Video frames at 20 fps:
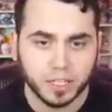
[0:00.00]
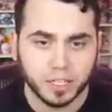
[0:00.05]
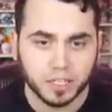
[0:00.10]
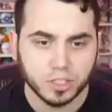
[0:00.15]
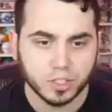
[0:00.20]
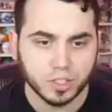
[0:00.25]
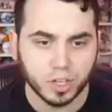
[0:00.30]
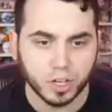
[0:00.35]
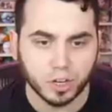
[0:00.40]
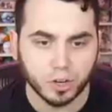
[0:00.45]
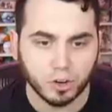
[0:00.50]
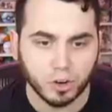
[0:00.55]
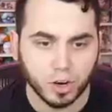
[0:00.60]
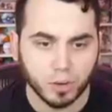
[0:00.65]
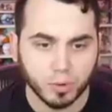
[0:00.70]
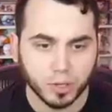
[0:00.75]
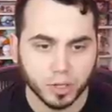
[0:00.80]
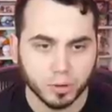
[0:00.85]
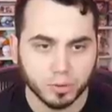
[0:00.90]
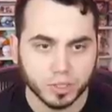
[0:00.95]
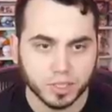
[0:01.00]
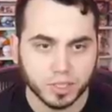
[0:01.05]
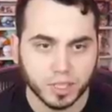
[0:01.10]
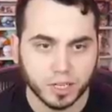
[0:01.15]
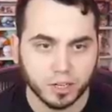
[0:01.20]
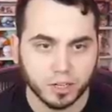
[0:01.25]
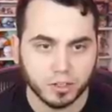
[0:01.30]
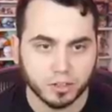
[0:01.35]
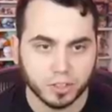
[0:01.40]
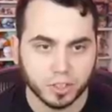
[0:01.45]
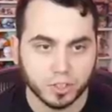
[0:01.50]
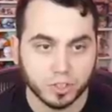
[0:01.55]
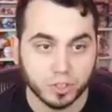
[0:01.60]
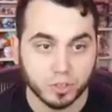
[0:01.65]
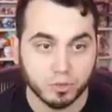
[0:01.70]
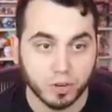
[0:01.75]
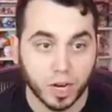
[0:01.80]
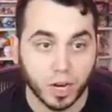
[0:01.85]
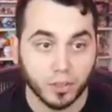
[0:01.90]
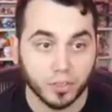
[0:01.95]
So I wonder what's down here. Is this a new
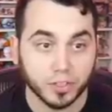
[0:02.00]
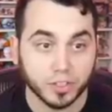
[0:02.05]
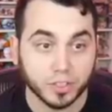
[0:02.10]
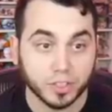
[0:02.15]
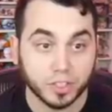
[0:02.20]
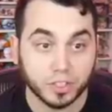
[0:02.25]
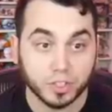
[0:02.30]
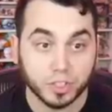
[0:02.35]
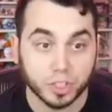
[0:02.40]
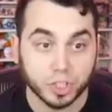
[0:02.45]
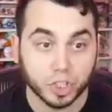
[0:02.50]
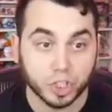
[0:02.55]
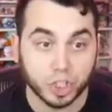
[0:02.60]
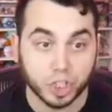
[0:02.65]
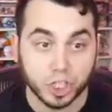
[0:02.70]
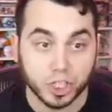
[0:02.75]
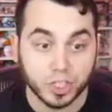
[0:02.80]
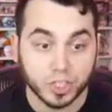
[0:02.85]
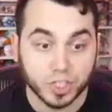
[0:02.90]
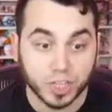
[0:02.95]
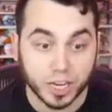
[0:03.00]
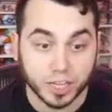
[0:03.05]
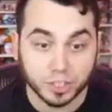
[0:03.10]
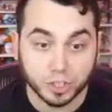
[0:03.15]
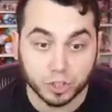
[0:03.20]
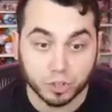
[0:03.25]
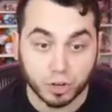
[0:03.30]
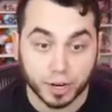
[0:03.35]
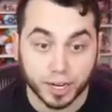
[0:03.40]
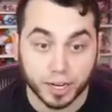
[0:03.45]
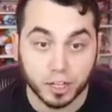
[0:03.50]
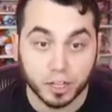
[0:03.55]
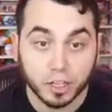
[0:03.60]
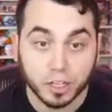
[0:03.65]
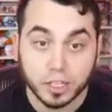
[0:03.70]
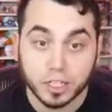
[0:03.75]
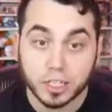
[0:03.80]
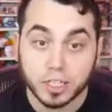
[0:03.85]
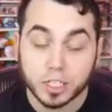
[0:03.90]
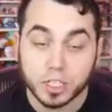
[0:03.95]
route? This is the Shizen Trail.
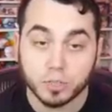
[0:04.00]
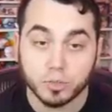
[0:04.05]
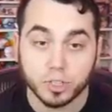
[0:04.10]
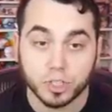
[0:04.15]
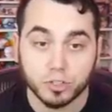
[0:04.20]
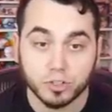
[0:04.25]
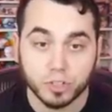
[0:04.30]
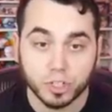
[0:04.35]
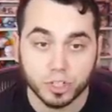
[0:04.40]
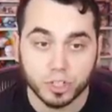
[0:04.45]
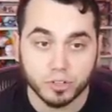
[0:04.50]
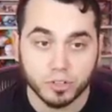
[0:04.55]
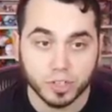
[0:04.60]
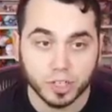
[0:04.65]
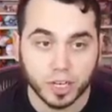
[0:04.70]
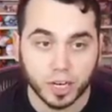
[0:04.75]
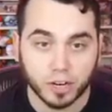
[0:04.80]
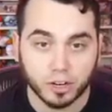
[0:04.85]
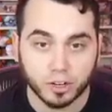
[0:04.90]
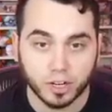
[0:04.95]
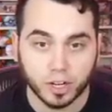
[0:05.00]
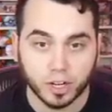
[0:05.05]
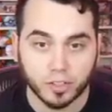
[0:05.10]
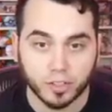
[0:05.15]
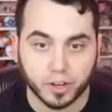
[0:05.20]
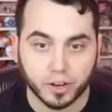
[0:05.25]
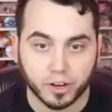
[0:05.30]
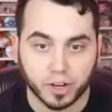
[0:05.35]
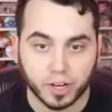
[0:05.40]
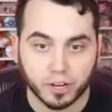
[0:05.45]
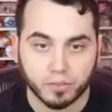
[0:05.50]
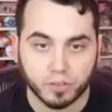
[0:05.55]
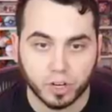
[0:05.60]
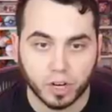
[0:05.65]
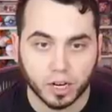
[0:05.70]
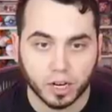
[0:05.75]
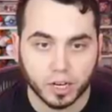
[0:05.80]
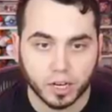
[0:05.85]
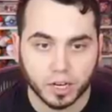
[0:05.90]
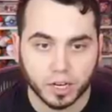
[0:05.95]
So we do get a new encounter down there. I have
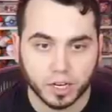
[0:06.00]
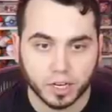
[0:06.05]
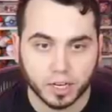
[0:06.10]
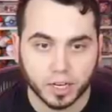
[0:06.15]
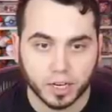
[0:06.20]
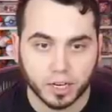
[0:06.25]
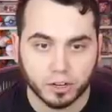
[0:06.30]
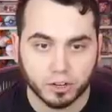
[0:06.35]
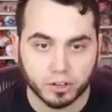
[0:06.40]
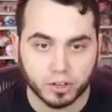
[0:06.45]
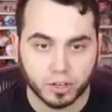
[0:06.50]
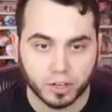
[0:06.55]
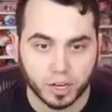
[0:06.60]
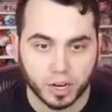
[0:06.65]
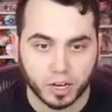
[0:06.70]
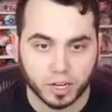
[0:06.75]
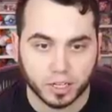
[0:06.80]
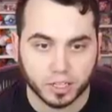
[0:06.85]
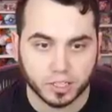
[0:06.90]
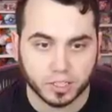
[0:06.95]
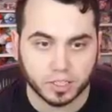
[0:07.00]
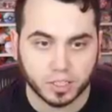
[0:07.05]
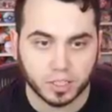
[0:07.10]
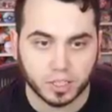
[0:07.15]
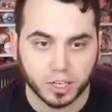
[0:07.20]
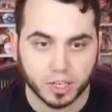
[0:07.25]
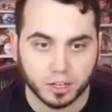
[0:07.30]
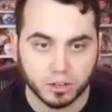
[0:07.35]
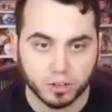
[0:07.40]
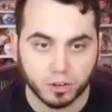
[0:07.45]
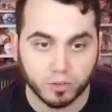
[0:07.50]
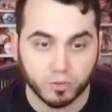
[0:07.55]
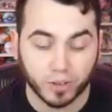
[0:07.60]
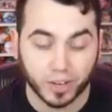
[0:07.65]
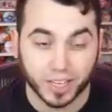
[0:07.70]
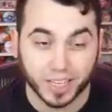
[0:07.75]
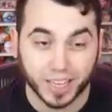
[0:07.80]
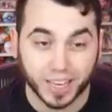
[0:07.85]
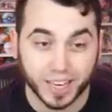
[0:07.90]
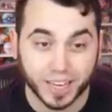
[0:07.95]
not gotten an encounter in Hagane City. I don't know if I
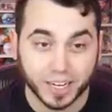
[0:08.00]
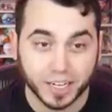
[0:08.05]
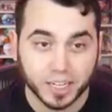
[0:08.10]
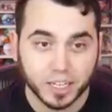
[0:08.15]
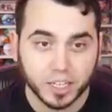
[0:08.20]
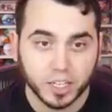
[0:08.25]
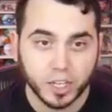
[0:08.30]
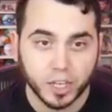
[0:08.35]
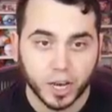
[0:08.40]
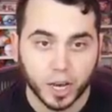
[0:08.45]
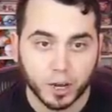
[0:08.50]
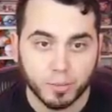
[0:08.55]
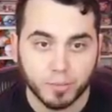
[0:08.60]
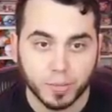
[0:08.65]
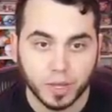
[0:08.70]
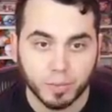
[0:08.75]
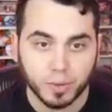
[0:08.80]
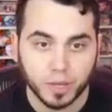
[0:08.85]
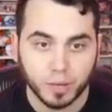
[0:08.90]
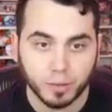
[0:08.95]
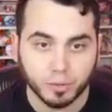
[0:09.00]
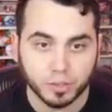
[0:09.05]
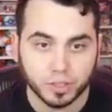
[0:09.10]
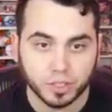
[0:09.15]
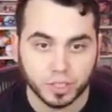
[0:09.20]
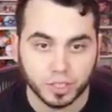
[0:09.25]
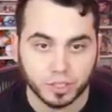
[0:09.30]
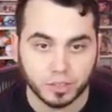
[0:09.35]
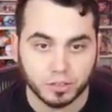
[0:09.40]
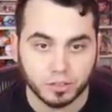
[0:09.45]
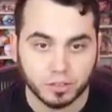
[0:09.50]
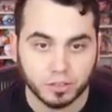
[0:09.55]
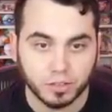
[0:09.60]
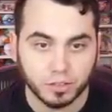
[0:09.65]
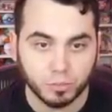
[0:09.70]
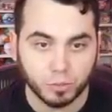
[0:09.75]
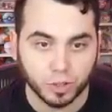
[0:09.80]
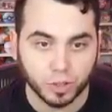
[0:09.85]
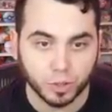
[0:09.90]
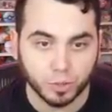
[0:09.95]
can. I may be able to
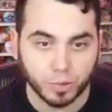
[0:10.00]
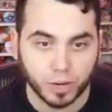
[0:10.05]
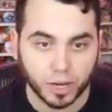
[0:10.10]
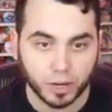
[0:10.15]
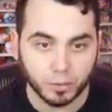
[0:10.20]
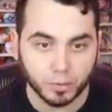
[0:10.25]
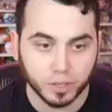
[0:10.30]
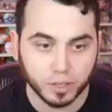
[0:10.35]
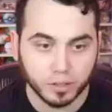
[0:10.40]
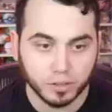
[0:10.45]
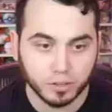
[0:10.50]
Will you battle me?